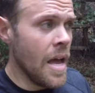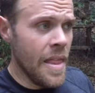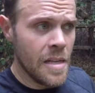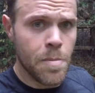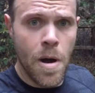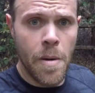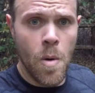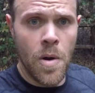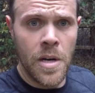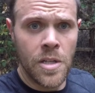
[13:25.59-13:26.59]
And that's probably where
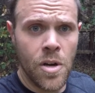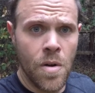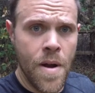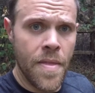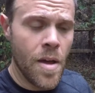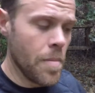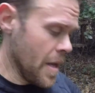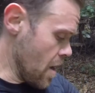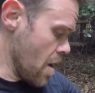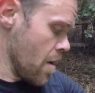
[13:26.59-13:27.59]
we're gonna turn around. That'll
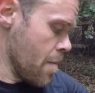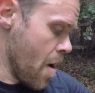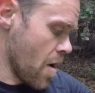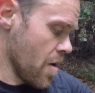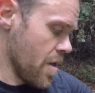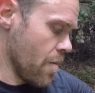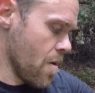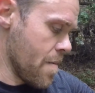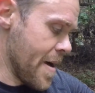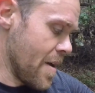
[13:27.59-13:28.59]
be our marker that
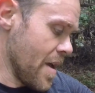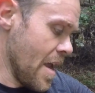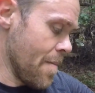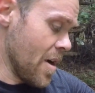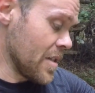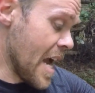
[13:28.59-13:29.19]
we're about eight miles.